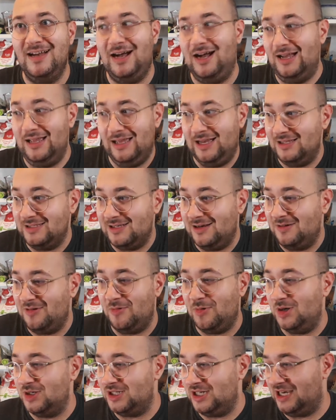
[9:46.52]
I don't know
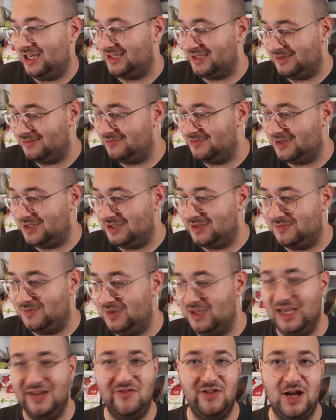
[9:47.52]
why she hasn't
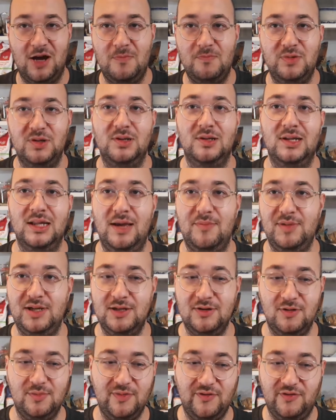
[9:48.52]
just given up and let me
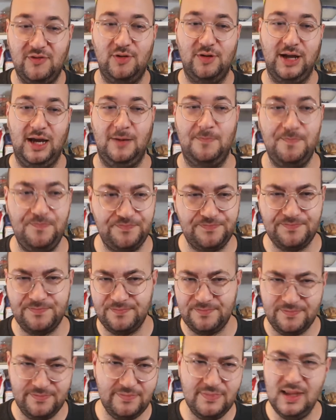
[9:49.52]
do it before now.
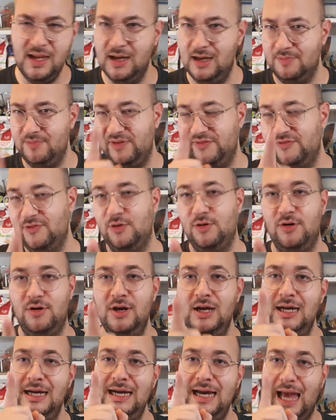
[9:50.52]
And
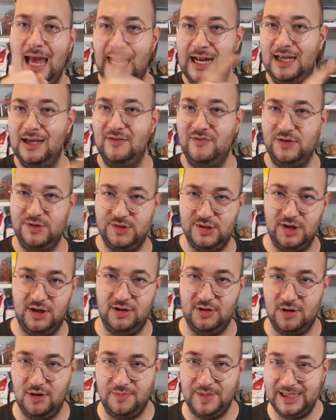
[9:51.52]
before any of you
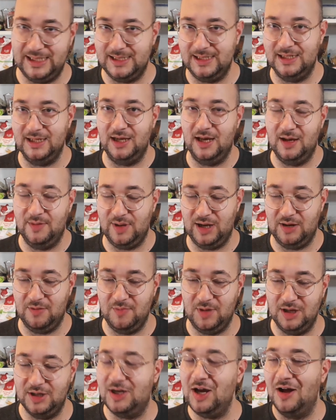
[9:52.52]
start commenting about
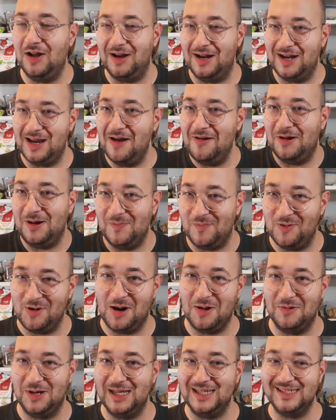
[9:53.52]
my culinary
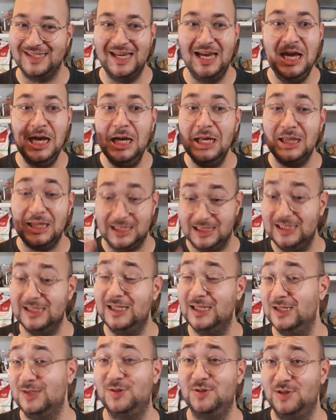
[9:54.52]
prowess, this is
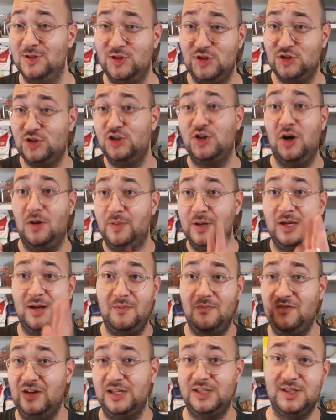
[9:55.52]
literally just chopping
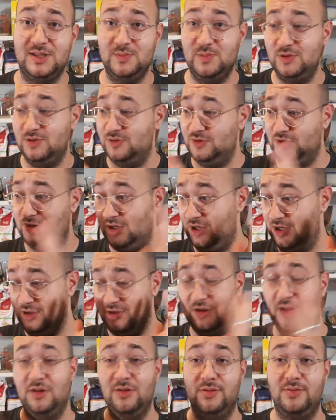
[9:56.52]
up vegetables
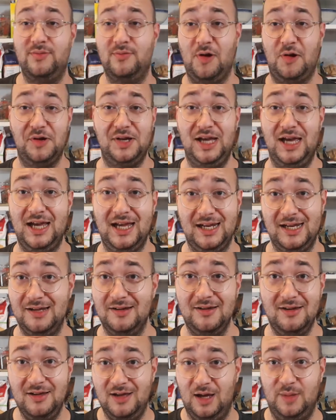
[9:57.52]
and throwing it in
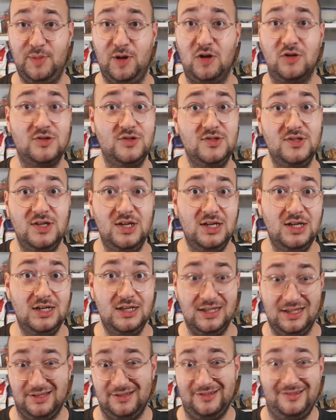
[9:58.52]
a box.
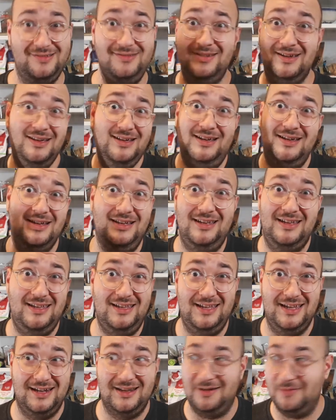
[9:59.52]
Like,
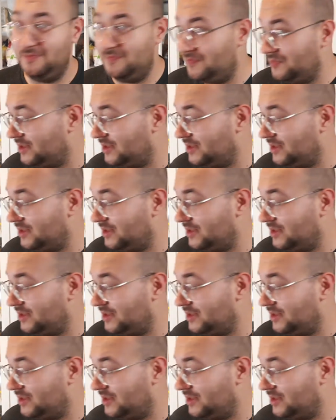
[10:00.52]
you know.